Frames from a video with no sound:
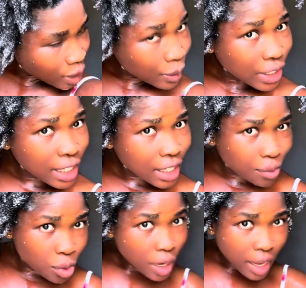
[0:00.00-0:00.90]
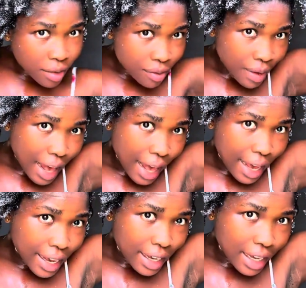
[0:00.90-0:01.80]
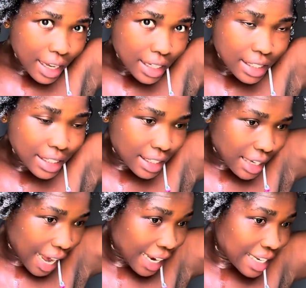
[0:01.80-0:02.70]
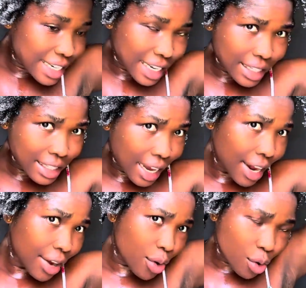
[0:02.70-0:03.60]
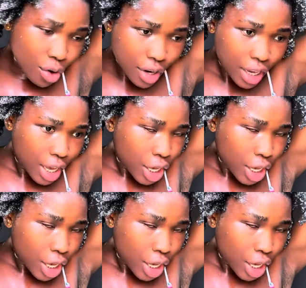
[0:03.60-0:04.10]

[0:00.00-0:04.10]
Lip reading: especially if you have highly dense hair, or